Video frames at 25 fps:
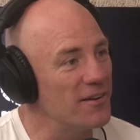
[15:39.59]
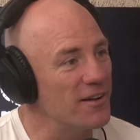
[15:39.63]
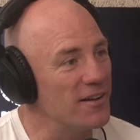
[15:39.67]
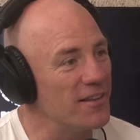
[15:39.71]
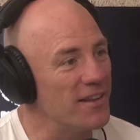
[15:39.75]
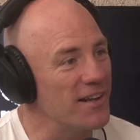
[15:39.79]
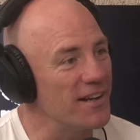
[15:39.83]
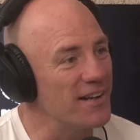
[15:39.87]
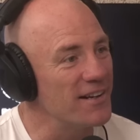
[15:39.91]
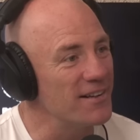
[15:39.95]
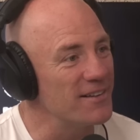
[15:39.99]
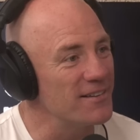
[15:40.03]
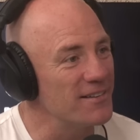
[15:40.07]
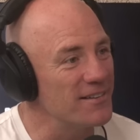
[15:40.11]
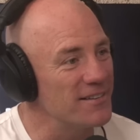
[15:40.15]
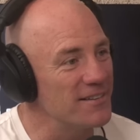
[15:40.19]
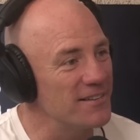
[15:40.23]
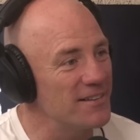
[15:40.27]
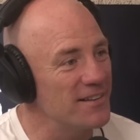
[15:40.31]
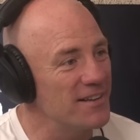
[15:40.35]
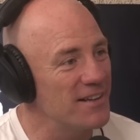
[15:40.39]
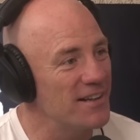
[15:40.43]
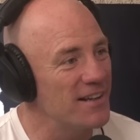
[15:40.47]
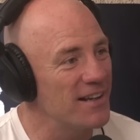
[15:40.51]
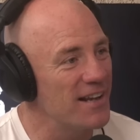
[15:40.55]
I think
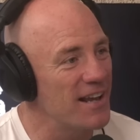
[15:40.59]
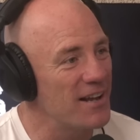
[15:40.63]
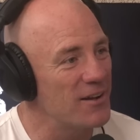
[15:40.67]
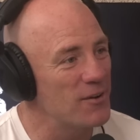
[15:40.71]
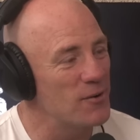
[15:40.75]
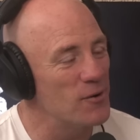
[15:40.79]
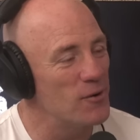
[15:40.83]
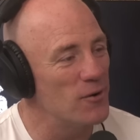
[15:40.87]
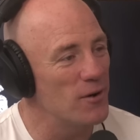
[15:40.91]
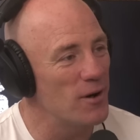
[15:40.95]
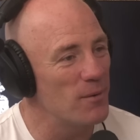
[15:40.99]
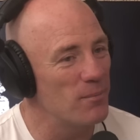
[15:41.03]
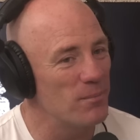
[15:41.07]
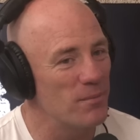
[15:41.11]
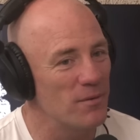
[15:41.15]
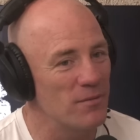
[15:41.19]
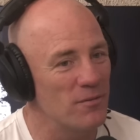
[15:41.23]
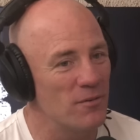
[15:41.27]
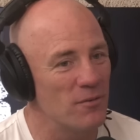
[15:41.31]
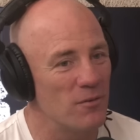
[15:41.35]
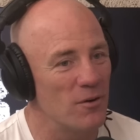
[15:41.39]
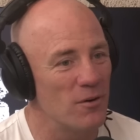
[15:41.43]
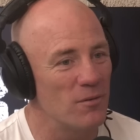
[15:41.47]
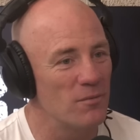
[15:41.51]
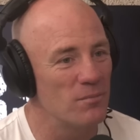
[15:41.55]
yeah. you can get caught up
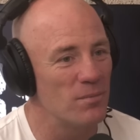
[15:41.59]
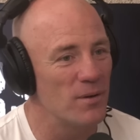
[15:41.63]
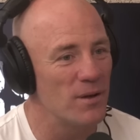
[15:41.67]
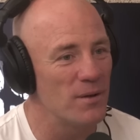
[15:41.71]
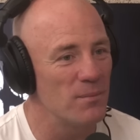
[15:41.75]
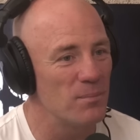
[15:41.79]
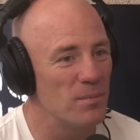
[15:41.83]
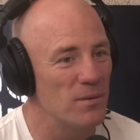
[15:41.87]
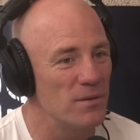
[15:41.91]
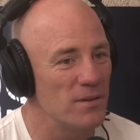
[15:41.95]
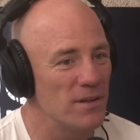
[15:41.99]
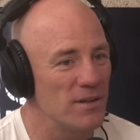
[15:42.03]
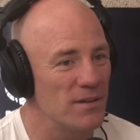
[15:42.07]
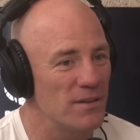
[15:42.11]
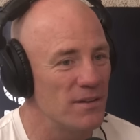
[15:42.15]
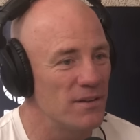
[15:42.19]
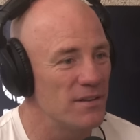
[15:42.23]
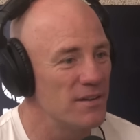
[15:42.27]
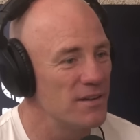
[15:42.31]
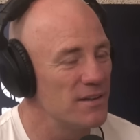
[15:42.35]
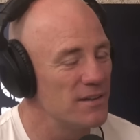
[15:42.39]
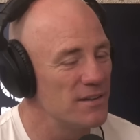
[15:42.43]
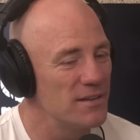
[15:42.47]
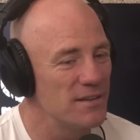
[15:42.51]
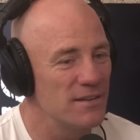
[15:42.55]
with the wrong people,
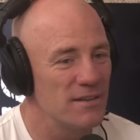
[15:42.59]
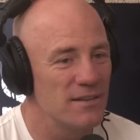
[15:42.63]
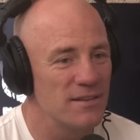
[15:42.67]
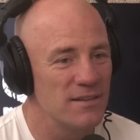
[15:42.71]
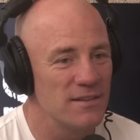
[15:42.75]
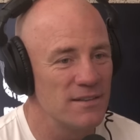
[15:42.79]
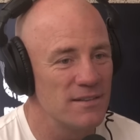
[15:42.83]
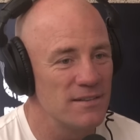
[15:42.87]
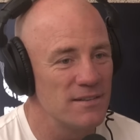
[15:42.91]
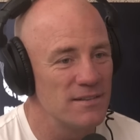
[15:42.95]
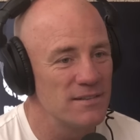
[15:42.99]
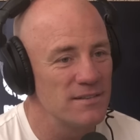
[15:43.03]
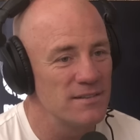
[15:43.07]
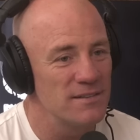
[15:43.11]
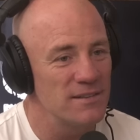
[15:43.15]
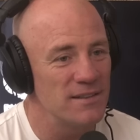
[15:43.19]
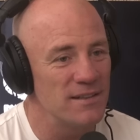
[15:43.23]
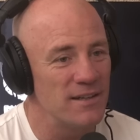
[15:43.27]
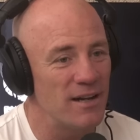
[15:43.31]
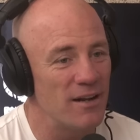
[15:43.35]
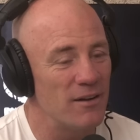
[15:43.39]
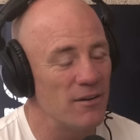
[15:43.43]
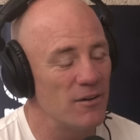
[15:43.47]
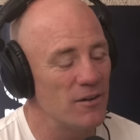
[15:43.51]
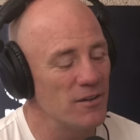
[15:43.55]
and
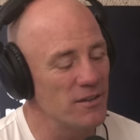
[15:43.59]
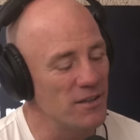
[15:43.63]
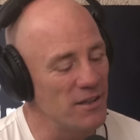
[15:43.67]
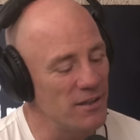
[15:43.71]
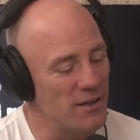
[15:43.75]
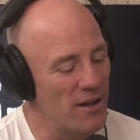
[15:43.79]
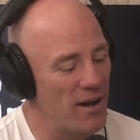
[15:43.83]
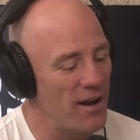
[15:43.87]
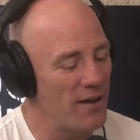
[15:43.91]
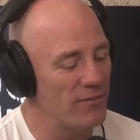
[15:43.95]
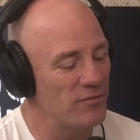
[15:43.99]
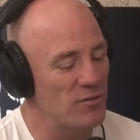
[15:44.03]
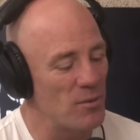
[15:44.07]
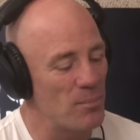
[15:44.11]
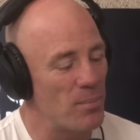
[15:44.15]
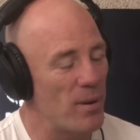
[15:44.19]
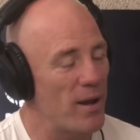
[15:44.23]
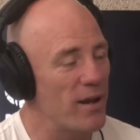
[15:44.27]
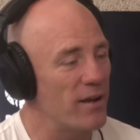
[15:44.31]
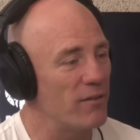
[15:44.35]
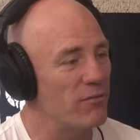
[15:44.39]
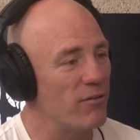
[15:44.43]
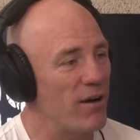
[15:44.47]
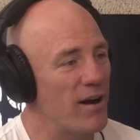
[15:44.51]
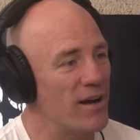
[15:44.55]
you know you don't have to
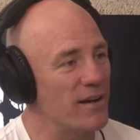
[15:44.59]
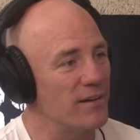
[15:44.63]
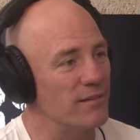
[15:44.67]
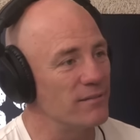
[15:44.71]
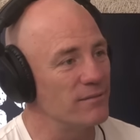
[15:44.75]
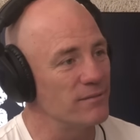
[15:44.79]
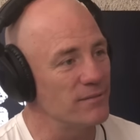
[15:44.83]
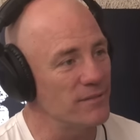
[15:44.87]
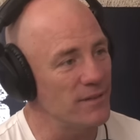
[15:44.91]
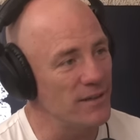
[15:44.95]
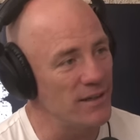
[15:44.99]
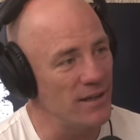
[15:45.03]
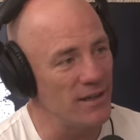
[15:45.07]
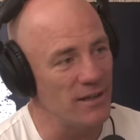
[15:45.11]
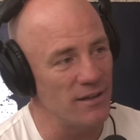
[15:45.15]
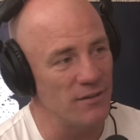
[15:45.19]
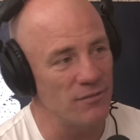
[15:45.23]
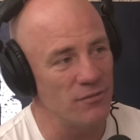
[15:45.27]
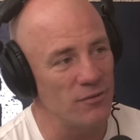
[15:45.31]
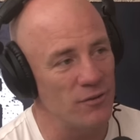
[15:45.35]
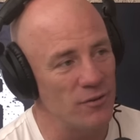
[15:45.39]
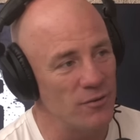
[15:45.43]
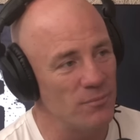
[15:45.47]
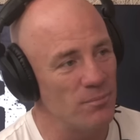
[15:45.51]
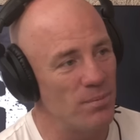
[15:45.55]
pay. You get
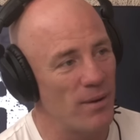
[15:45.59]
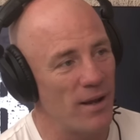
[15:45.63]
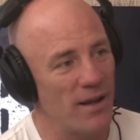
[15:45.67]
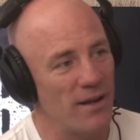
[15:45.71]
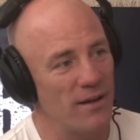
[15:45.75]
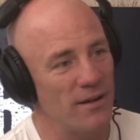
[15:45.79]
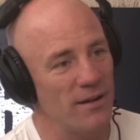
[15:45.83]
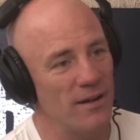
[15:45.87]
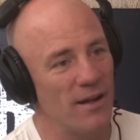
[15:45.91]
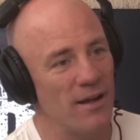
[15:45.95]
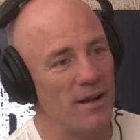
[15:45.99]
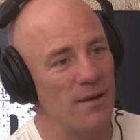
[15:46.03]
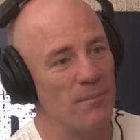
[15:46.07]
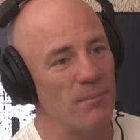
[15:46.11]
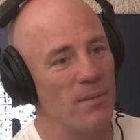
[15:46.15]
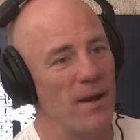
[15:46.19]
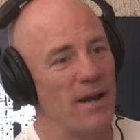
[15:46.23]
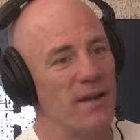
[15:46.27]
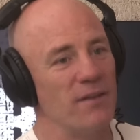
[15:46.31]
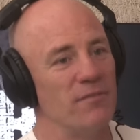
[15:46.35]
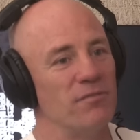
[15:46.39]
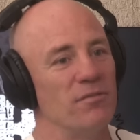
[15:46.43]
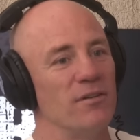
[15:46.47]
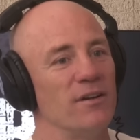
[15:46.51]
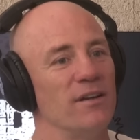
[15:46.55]
your food pay, uh,
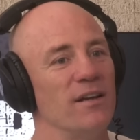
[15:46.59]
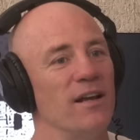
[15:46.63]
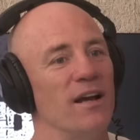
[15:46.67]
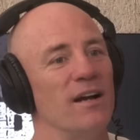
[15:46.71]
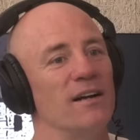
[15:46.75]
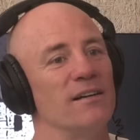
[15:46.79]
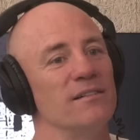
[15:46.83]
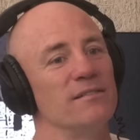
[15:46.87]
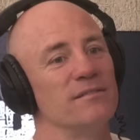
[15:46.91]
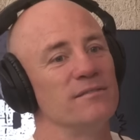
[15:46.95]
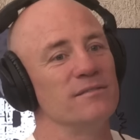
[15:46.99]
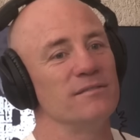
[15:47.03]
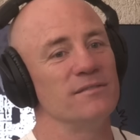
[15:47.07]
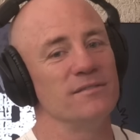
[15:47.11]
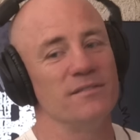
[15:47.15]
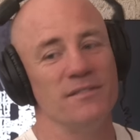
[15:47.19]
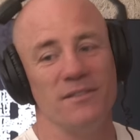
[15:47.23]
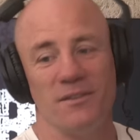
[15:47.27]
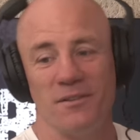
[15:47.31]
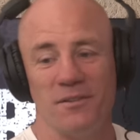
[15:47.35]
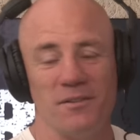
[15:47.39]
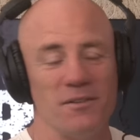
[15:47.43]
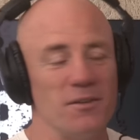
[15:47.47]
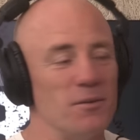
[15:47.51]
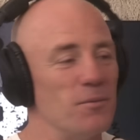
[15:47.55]
made for you.
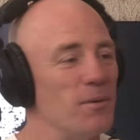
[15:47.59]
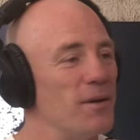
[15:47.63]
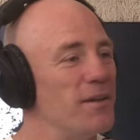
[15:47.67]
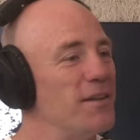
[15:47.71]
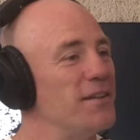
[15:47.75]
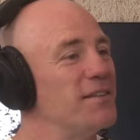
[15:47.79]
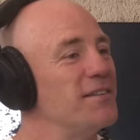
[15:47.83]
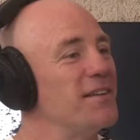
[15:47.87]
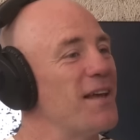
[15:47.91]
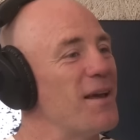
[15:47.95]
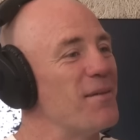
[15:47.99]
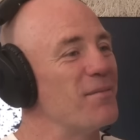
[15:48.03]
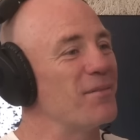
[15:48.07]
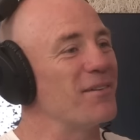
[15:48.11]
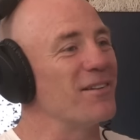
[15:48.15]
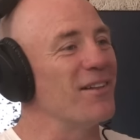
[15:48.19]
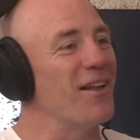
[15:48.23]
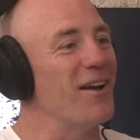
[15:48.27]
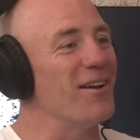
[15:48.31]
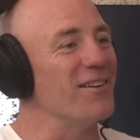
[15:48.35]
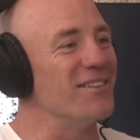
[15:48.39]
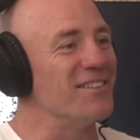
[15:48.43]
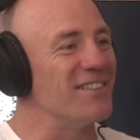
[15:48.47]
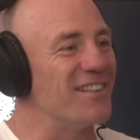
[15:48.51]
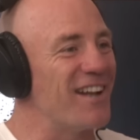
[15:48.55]
You wear the same
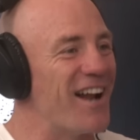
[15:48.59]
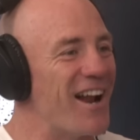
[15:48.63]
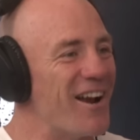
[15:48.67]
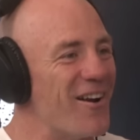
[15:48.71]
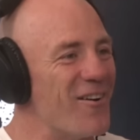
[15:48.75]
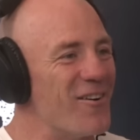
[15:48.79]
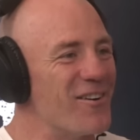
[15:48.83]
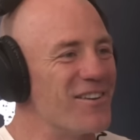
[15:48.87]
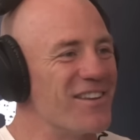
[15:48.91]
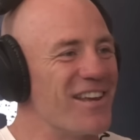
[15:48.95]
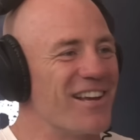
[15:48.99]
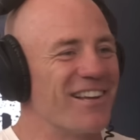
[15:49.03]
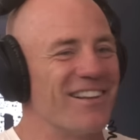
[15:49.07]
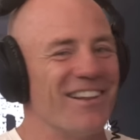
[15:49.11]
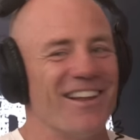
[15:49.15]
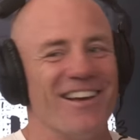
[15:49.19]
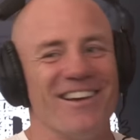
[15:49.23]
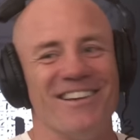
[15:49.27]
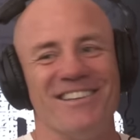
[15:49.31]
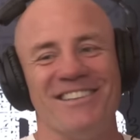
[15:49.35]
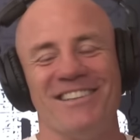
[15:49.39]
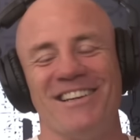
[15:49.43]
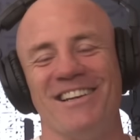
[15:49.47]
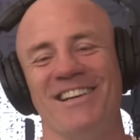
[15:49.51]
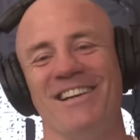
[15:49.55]
clothes. You don't iron your
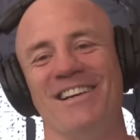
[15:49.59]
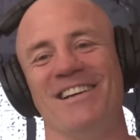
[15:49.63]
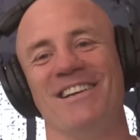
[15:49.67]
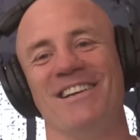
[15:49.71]
clothes.